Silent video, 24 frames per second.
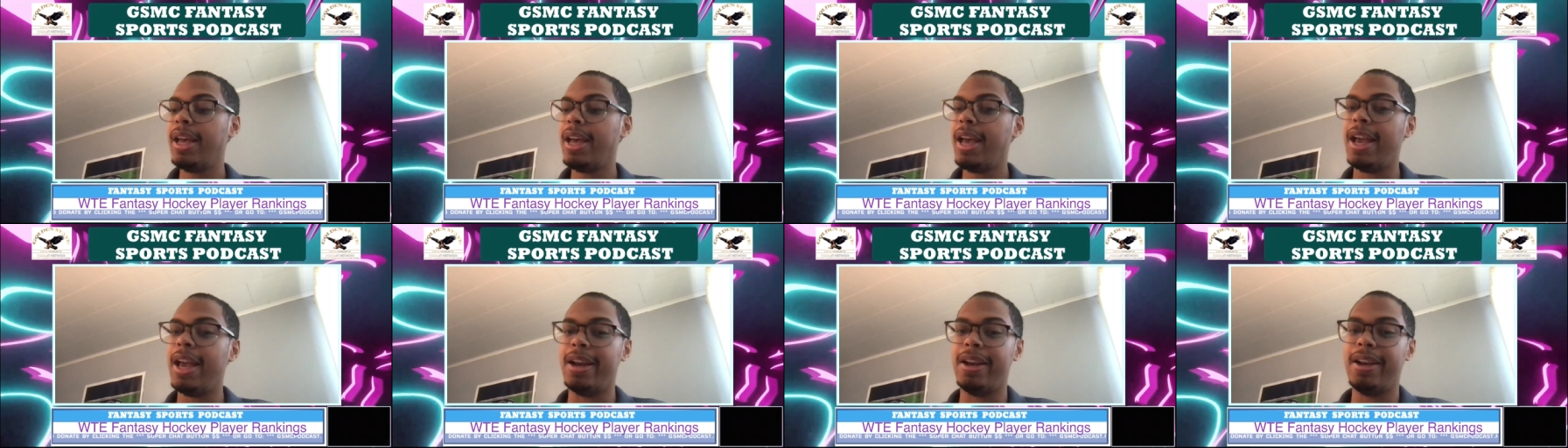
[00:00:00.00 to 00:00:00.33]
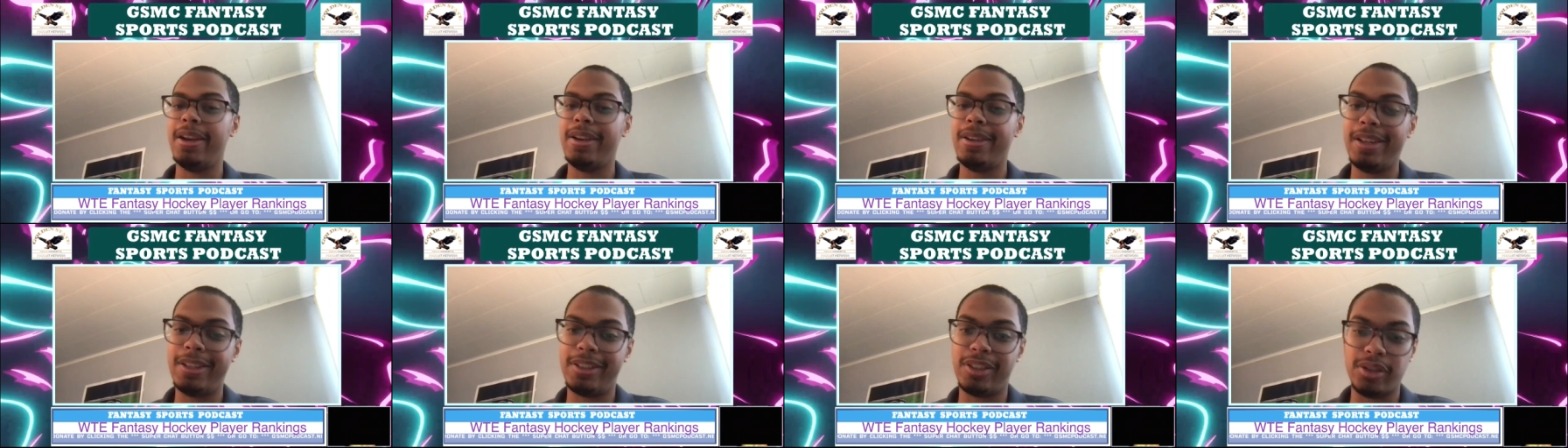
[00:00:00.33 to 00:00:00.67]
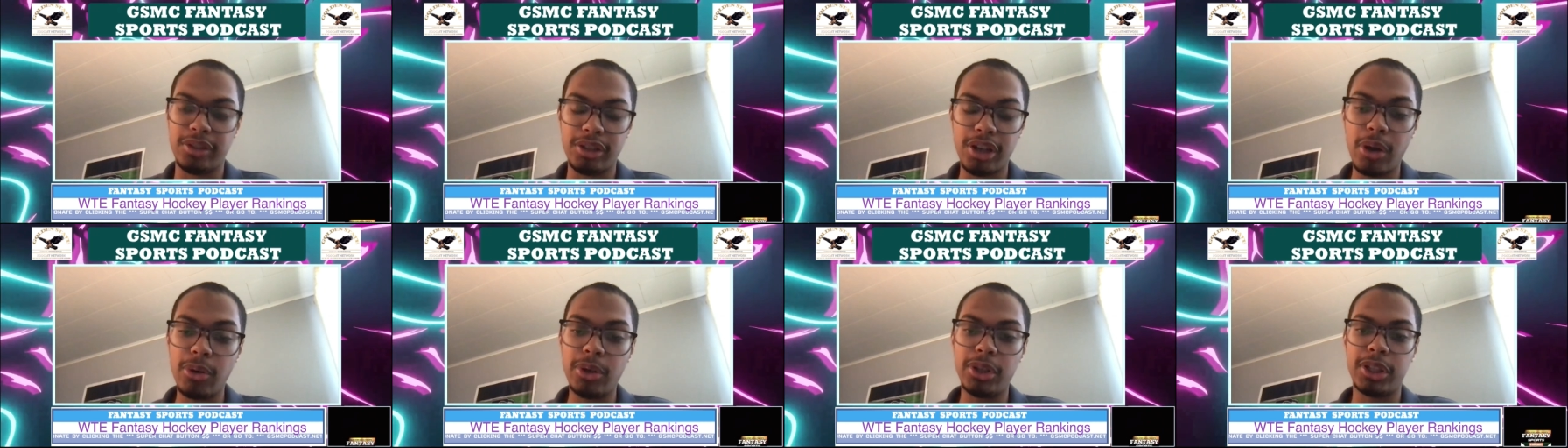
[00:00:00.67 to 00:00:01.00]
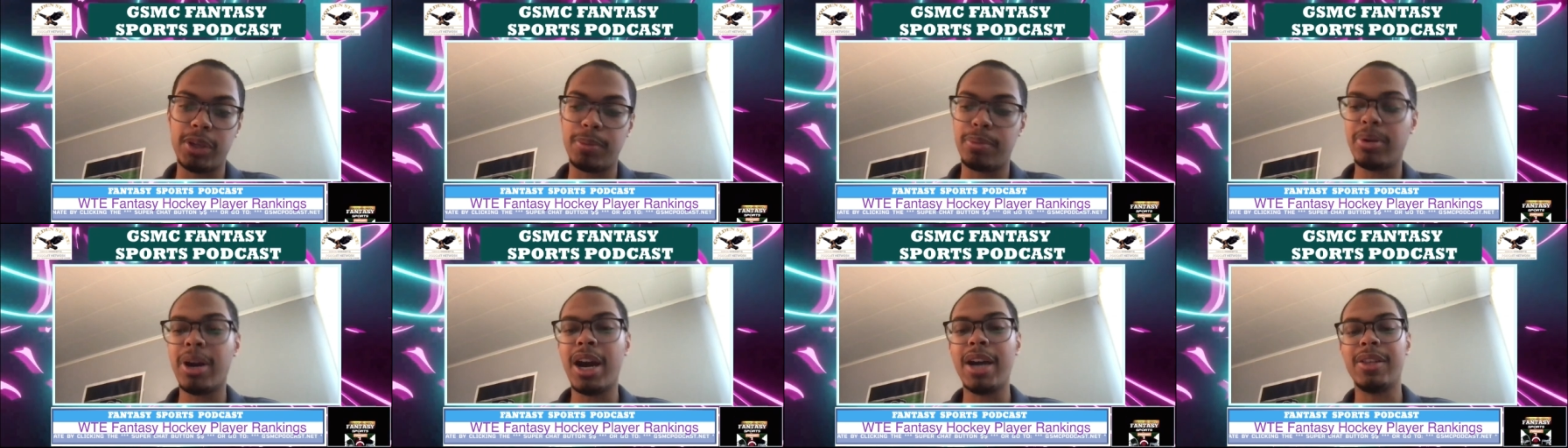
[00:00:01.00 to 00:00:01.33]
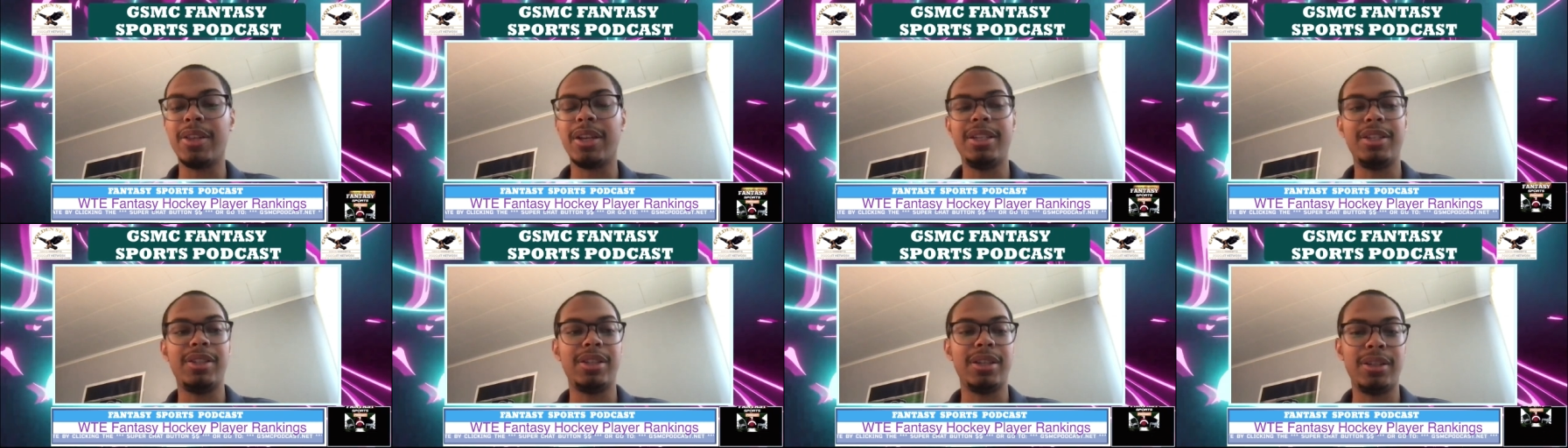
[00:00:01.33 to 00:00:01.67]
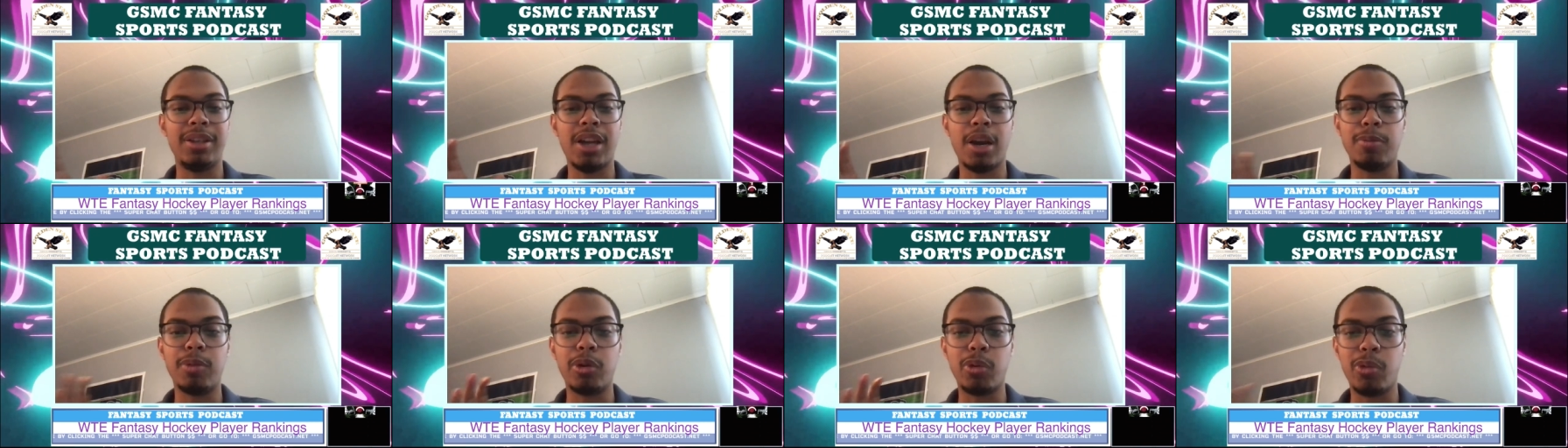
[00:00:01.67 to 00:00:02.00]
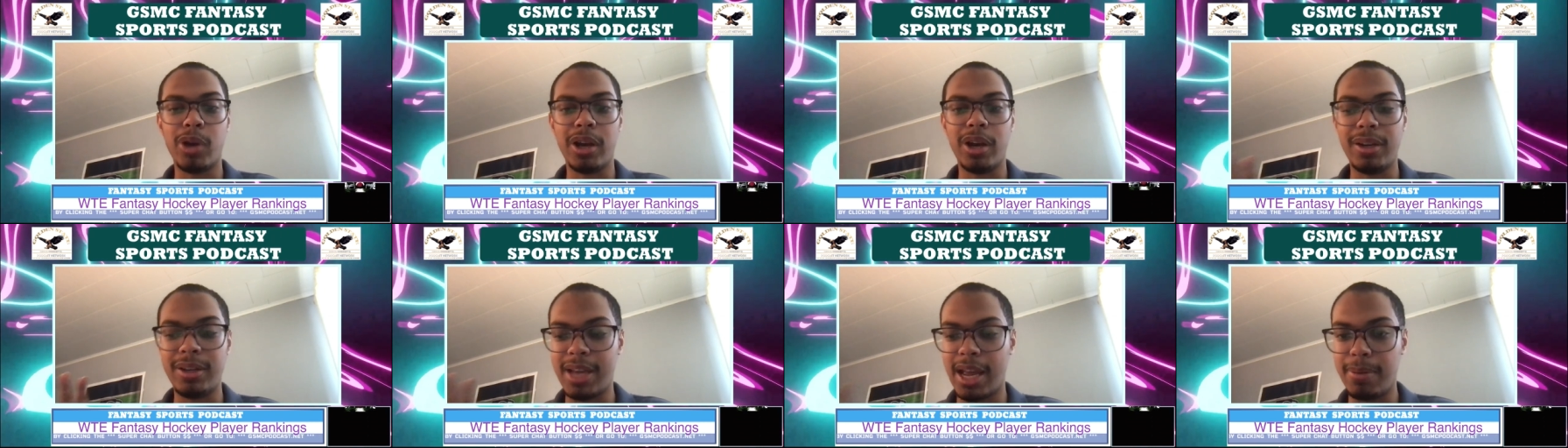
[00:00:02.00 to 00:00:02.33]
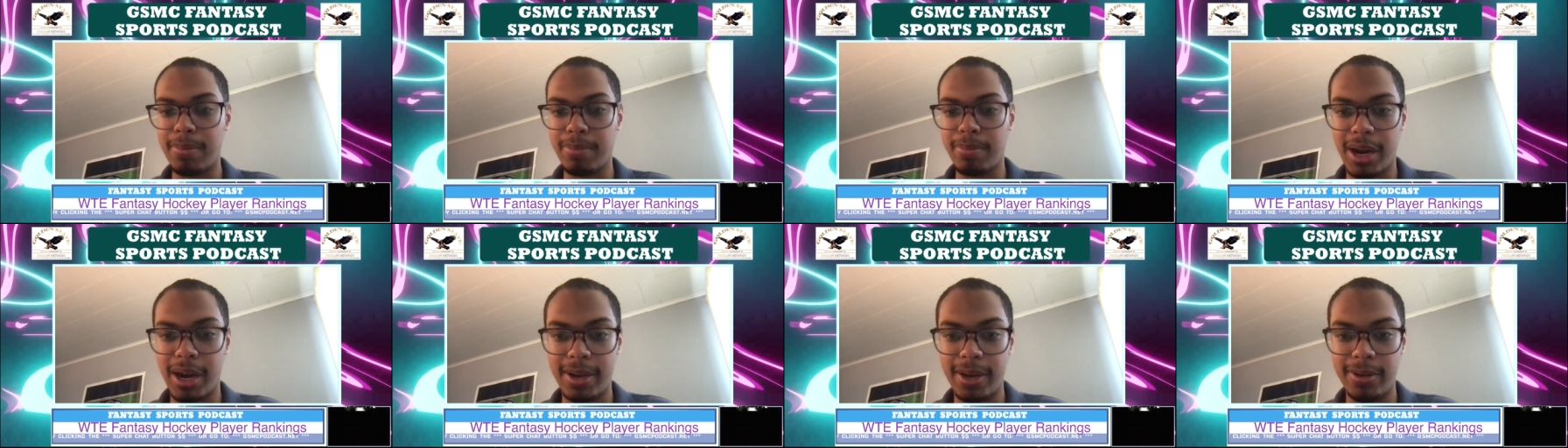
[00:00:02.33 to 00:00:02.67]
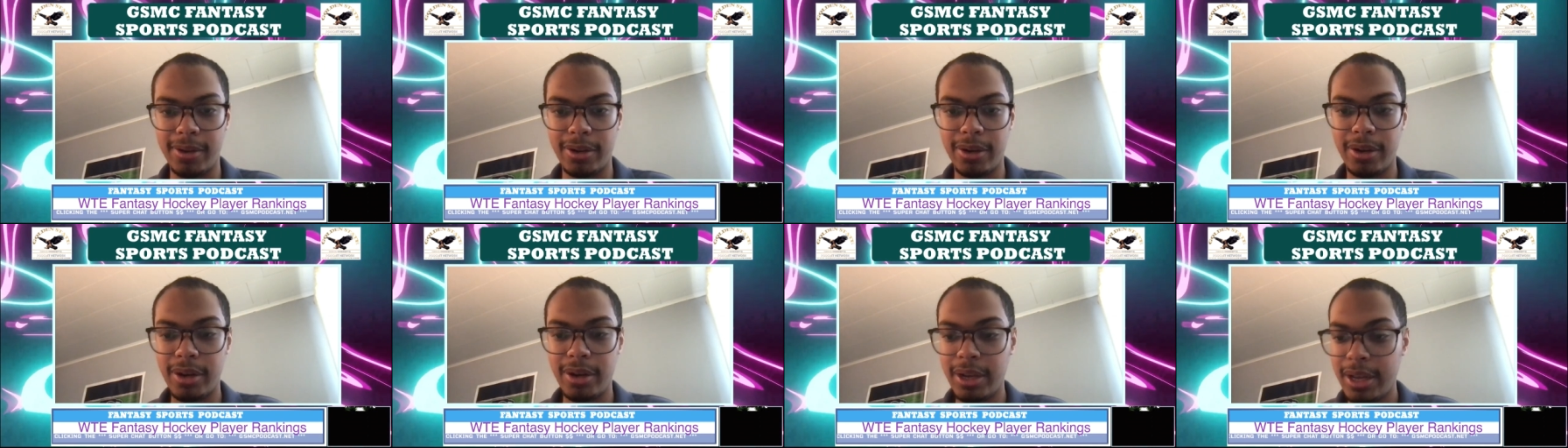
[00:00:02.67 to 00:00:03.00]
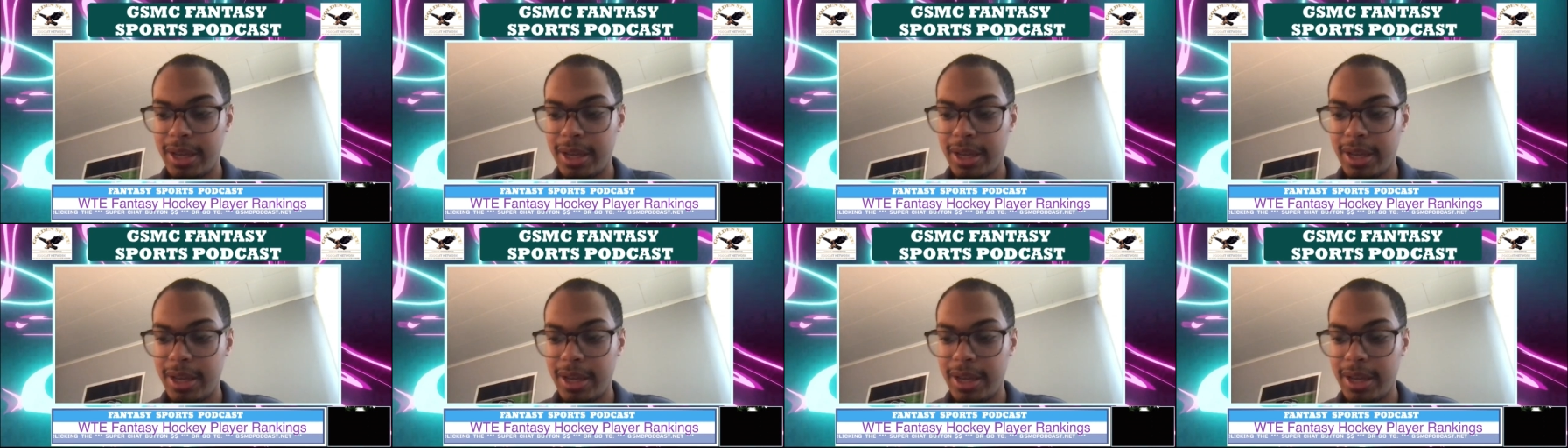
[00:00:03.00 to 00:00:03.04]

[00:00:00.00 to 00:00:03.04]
and it's no surprise that he's a number one net minder